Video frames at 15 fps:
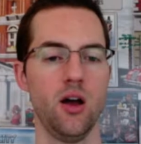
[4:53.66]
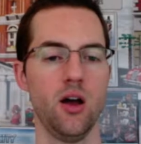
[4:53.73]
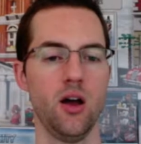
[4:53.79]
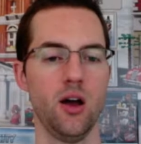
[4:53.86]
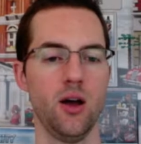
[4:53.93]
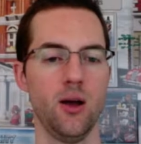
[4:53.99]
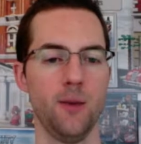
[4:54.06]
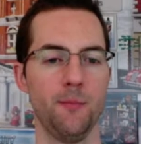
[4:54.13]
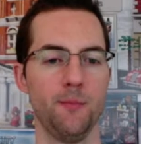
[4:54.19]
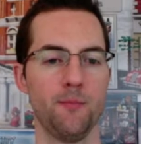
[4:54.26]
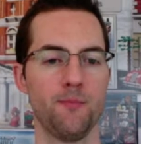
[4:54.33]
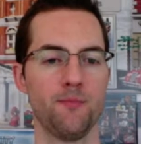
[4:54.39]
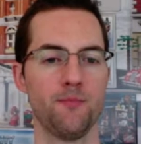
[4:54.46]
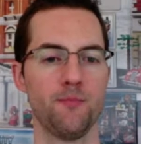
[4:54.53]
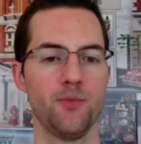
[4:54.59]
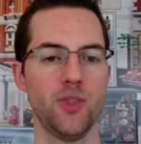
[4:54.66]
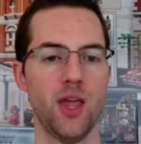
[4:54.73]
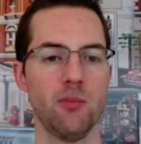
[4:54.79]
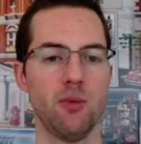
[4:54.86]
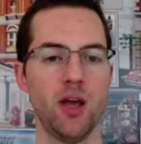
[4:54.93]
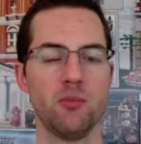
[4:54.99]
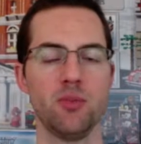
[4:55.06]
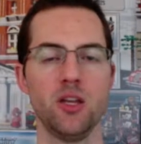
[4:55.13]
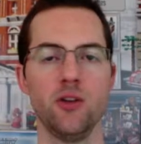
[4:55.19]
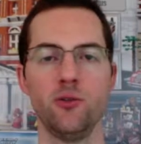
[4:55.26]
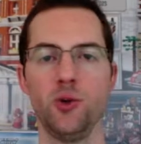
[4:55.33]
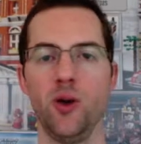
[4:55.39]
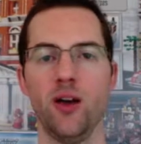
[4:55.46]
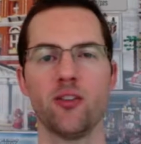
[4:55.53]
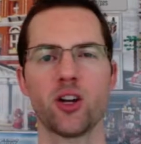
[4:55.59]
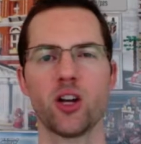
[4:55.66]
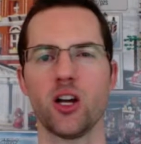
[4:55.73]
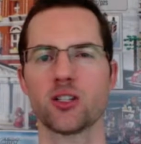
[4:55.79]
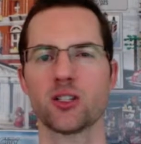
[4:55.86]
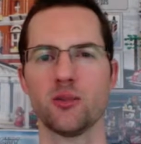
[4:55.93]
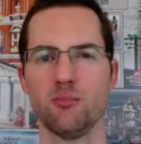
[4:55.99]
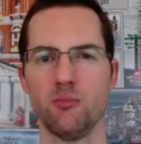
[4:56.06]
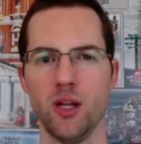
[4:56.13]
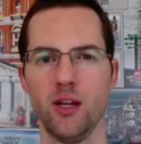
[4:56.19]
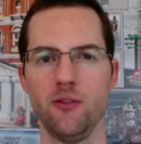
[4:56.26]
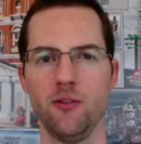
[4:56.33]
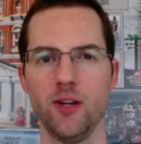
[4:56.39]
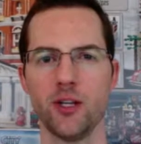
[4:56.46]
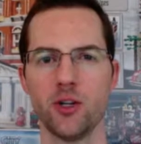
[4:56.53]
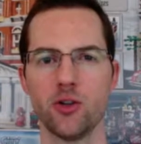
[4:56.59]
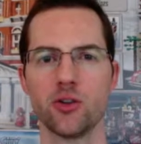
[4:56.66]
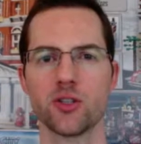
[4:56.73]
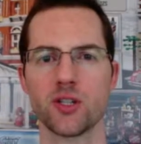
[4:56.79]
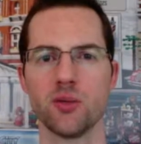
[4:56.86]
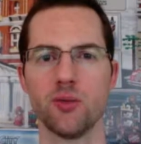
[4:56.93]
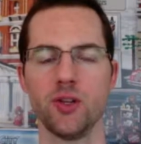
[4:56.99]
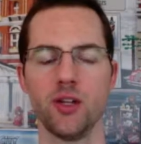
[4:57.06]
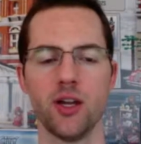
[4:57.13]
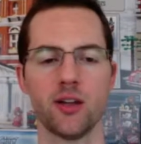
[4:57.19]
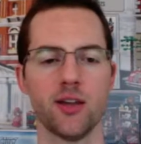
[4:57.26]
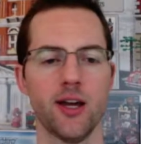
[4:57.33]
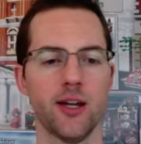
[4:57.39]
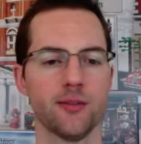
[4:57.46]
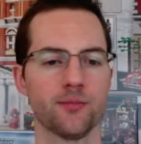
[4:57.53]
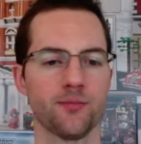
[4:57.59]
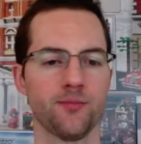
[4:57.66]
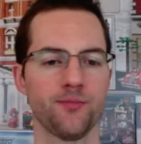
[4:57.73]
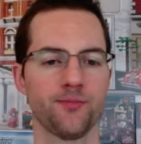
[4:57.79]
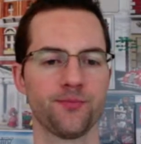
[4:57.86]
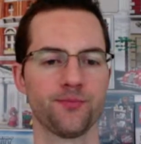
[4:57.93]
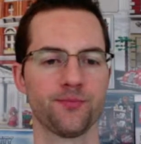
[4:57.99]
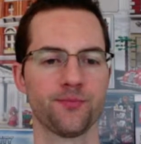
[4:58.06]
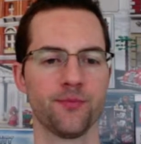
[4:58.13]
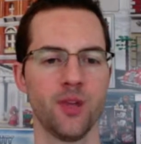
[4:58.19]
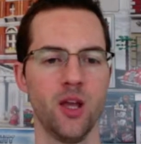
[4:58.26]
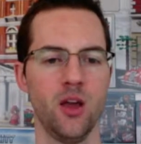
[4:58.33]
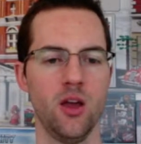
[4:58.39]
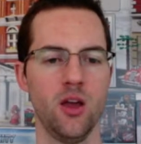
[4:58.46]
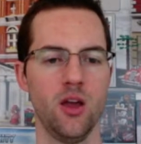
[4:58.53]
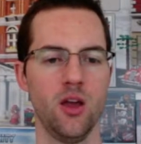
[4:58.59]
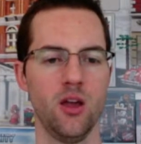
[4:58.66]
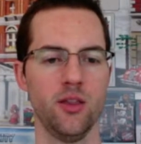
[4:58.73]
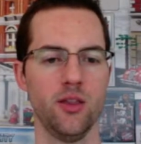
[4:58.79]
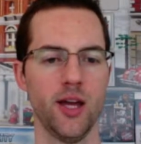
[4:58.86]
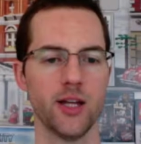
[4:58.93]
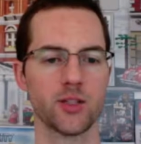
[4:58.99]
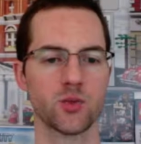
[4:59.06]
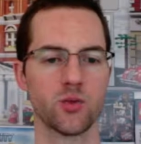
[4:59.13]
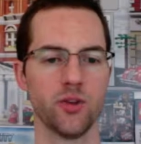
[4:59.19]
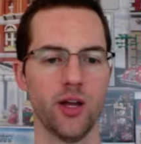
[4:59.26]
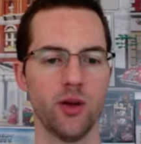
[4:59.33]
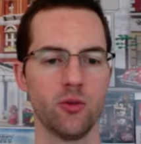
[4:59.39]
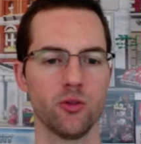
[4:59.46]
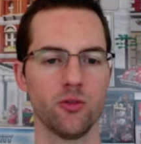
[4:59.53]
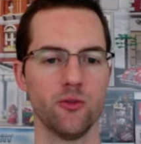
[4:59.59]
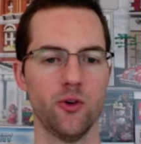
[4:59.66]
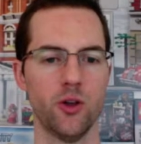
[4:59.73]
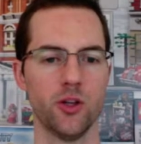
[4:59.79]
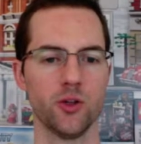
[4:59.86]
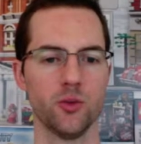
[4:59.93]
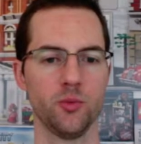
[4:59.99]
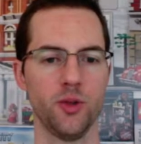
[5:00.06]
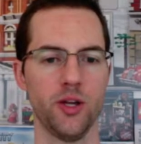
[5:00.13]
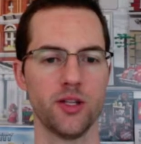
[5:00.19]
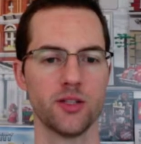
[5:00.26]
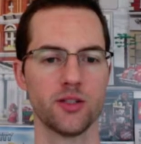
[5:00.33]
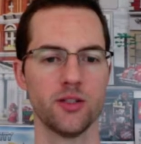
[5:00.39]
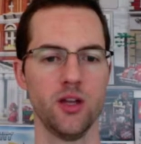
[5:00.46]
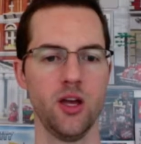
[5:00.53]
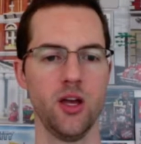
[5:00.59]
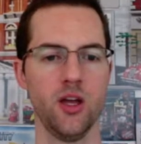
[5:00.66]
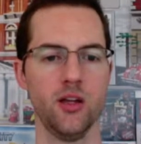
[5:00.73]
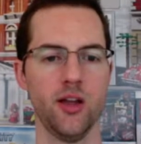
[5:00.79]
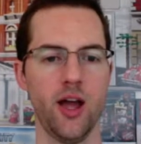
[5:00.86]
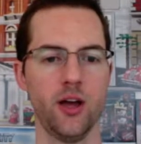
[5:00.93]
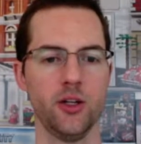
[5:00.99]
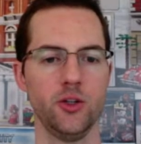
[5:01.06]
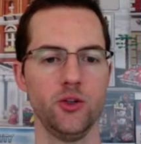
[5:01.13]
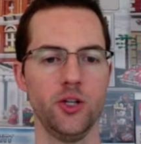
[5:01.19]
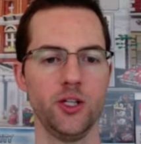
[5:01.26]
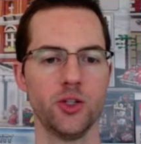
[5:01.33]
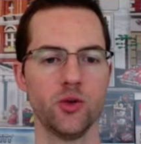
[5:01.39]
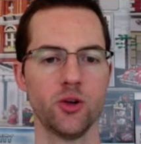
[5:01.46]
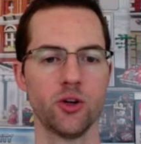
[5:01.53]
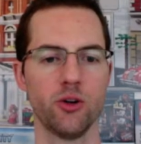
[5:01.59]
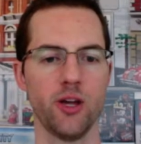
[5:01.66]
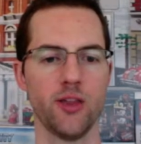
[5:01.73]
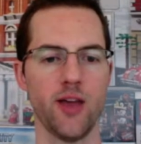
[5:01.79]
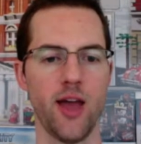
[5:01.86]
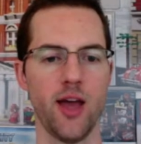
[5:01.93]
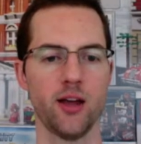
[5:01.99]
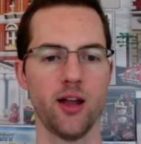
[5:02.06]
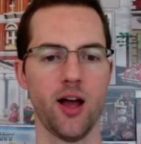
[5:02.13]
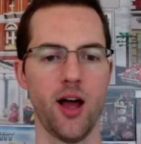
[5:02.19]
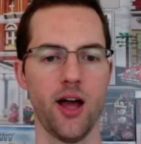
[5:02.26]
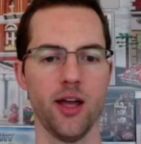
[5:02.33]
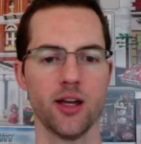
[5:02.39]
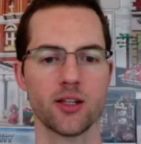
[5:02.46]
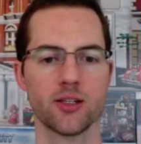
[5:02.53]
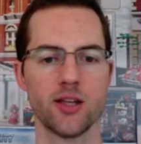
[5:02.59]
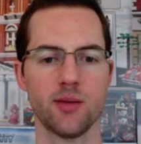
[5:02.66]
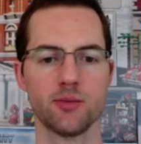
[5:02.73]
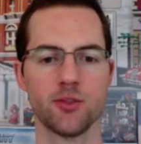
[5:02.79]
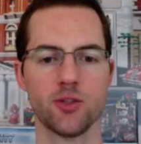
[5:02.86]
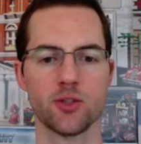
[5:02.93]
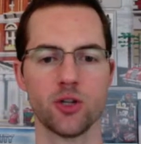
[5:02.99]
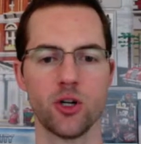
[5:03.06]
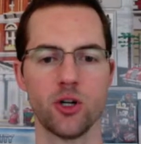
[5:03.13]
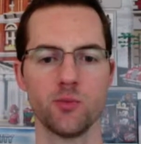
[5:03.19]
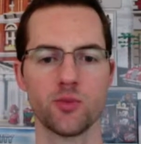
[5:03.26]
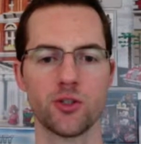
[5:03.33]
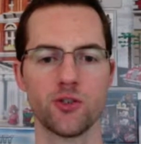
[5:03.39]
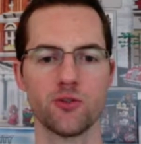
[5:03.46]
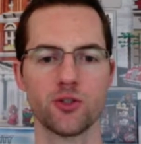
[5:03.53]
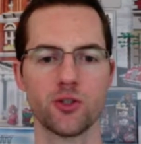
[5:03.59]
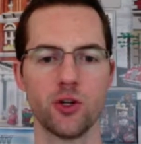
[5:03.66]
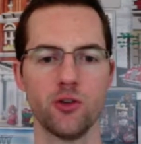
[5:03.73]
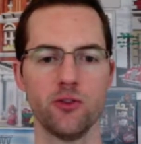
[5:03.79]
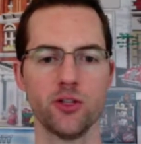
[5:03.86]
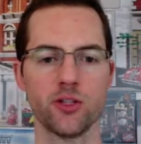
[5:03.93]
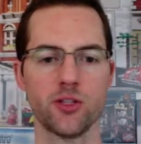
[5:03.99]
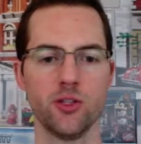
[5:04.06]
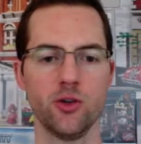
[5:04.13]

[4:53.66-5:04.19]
That might be if you have a custom minifigure or something like that. That's where that would fall into place. Now, you need to agree that I accept the terms of service, and